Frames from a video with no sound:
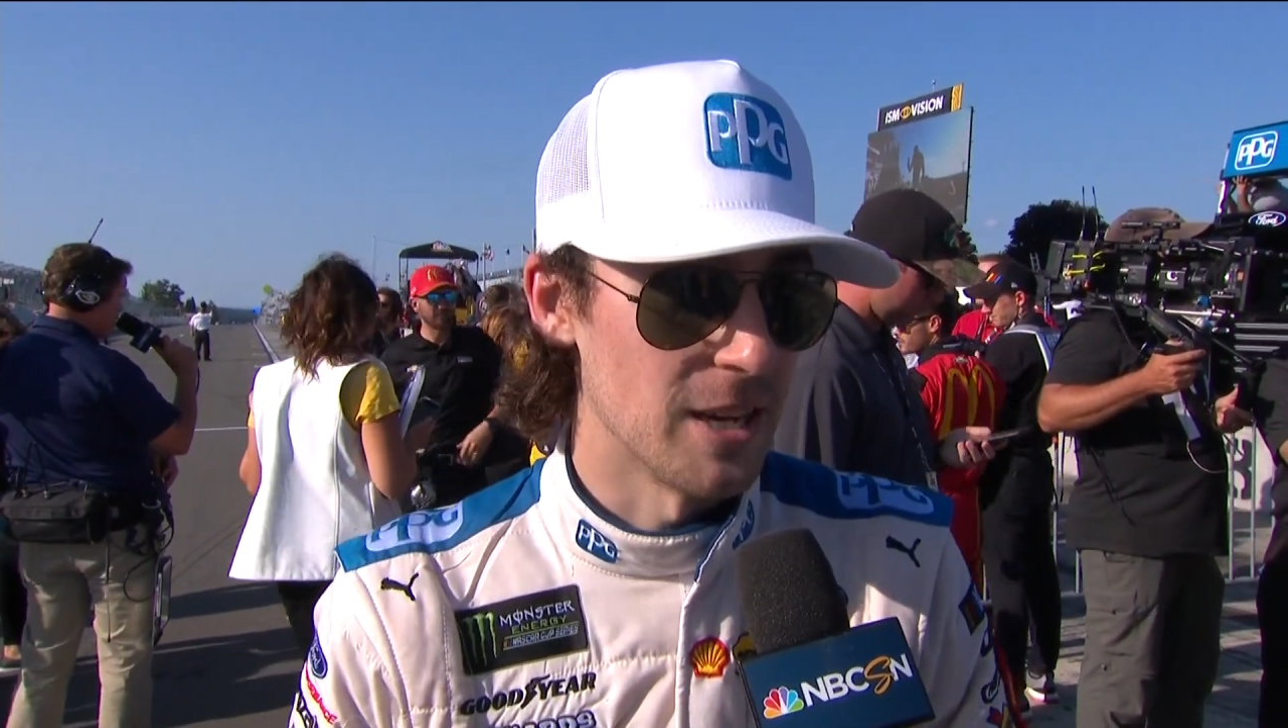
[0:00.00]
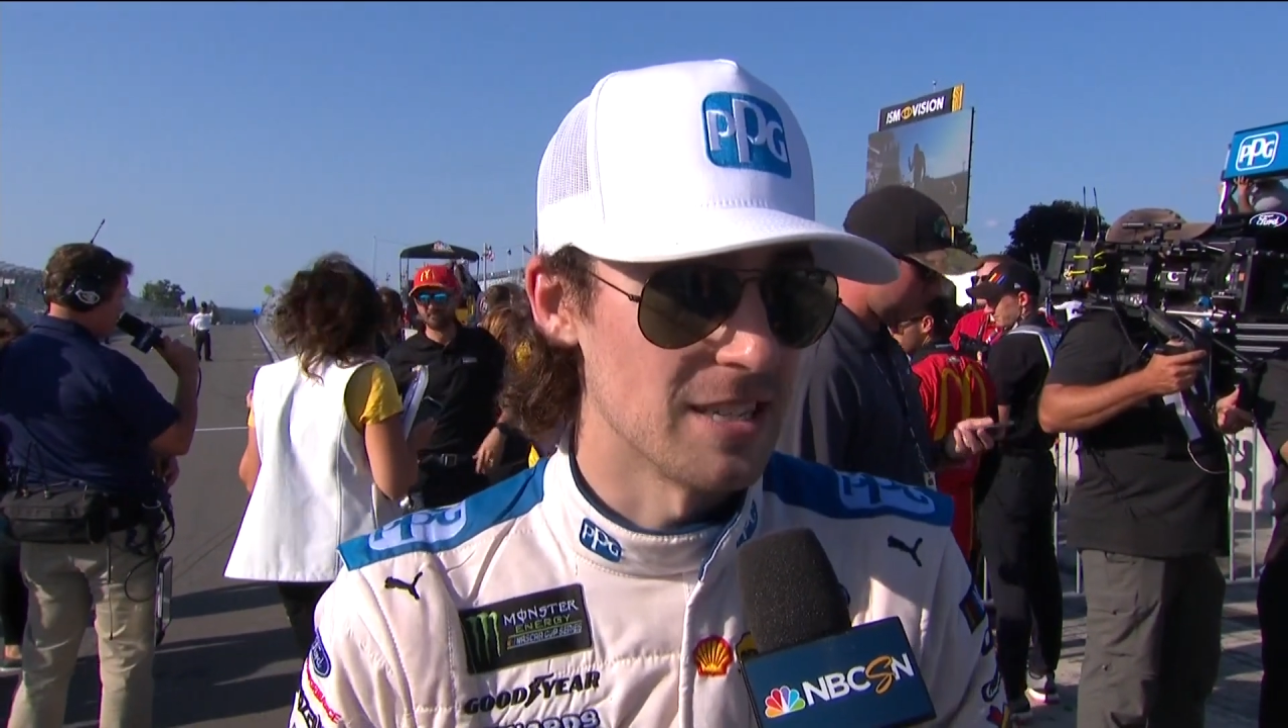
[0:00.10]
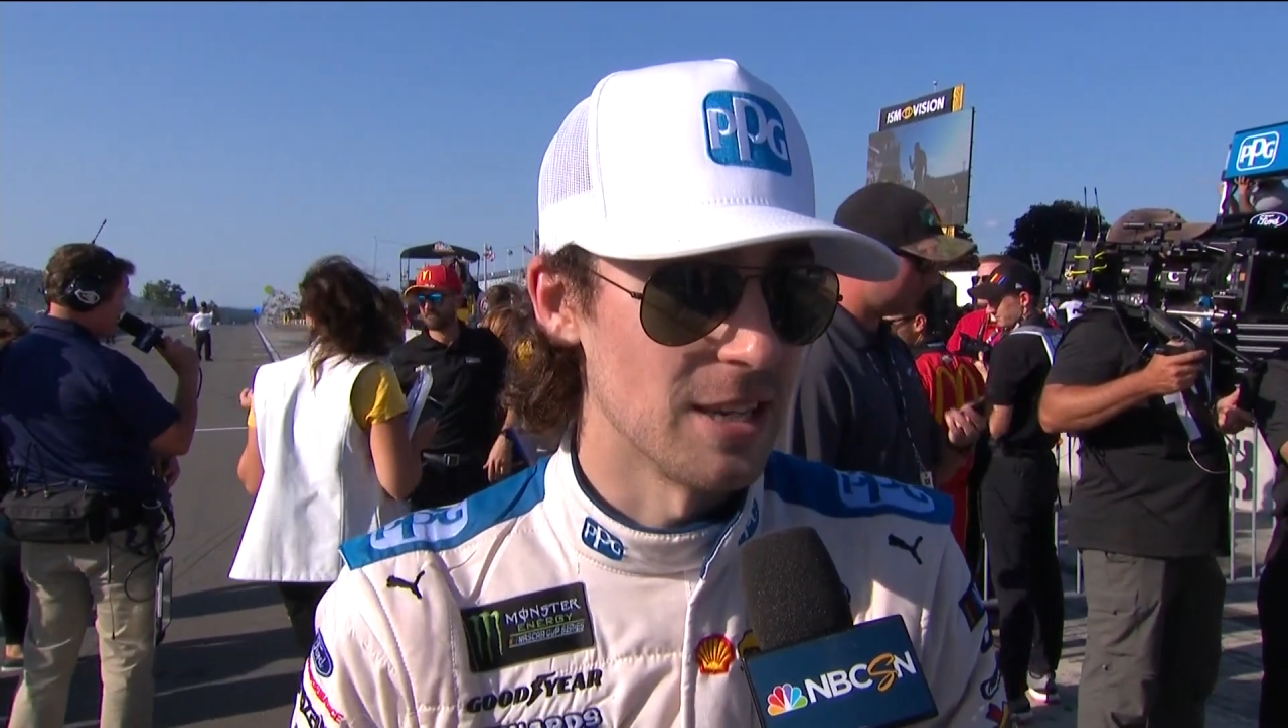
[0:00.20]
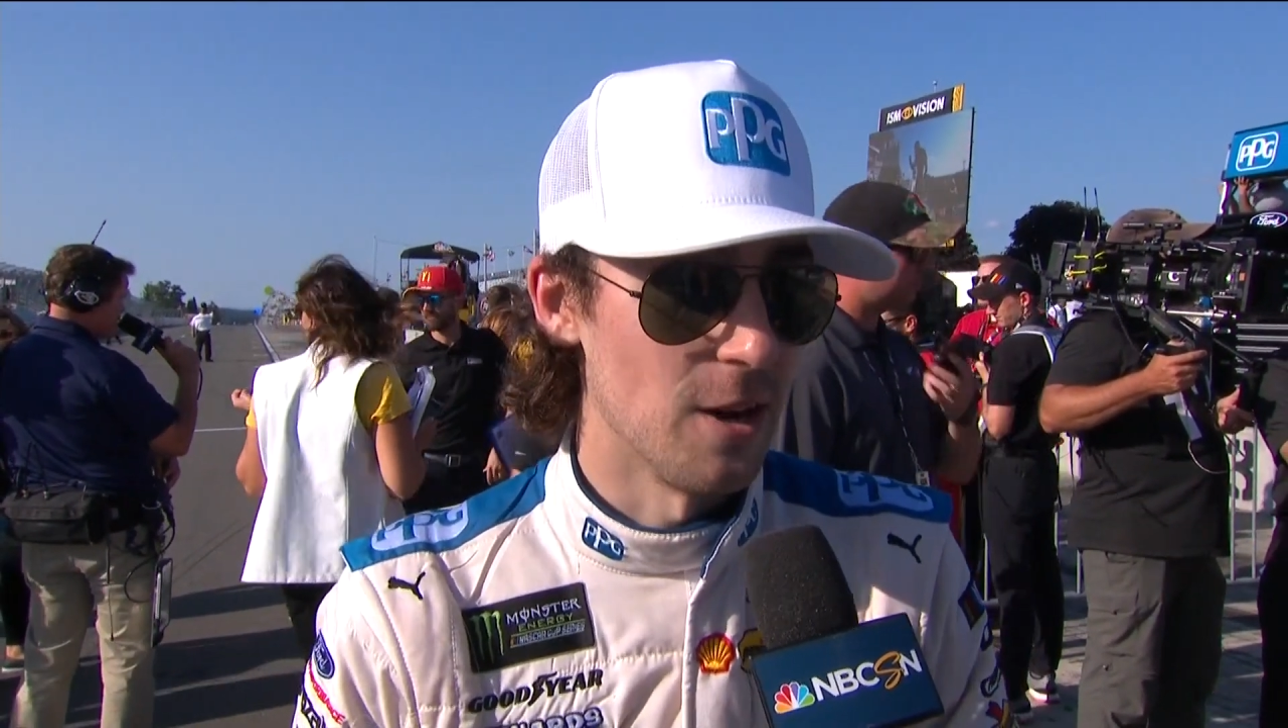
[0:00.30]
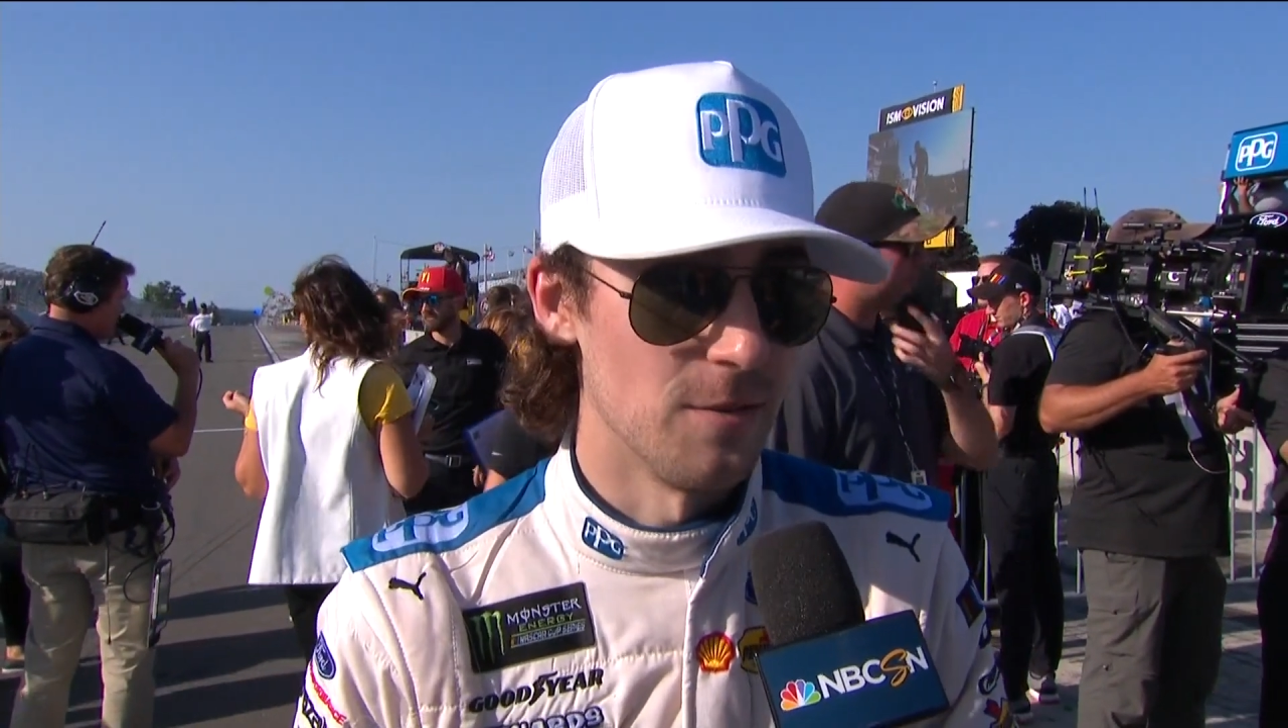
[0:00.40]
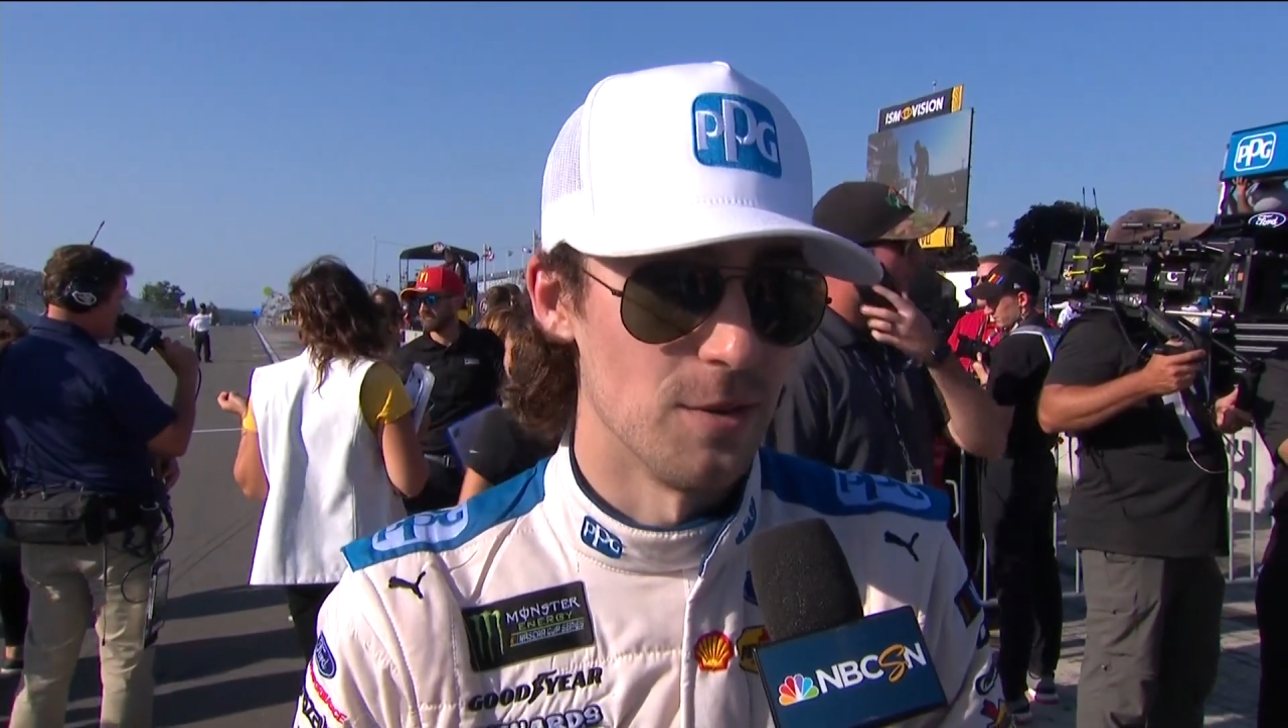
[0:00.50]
tried to stay off